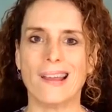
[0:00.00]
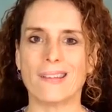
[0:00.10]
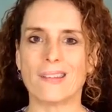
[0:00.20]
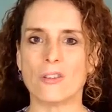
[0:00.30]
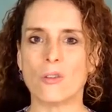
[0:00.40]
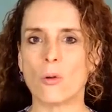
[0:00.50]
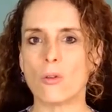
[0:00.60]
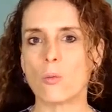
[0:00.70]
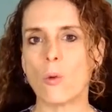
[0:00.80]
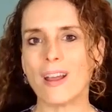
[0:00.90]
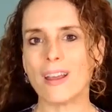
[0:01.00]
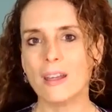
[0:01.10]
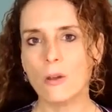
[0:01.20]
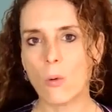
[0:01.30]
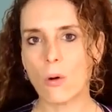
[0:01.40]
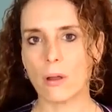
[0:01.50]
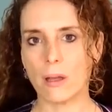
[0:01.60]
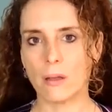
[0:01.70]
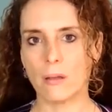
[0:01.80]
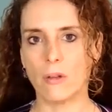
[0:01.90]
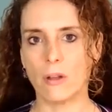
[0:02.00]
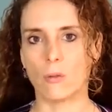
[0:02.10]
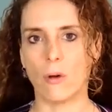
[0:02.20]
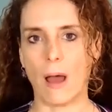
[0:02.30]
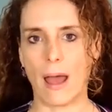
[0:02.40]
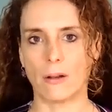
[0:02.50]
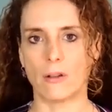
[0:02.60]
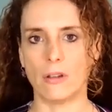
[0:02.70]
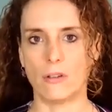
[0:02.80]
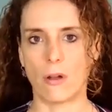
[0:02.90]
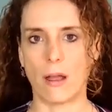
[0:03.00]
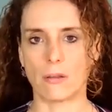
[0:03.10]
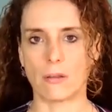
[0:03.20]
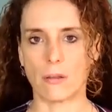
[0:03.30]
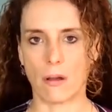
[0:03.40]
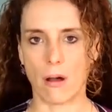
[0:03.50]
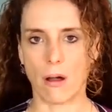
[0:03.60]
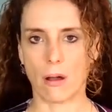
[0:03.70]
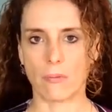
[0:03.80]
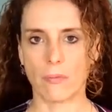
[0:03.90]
is to notice what your individual energy trends are,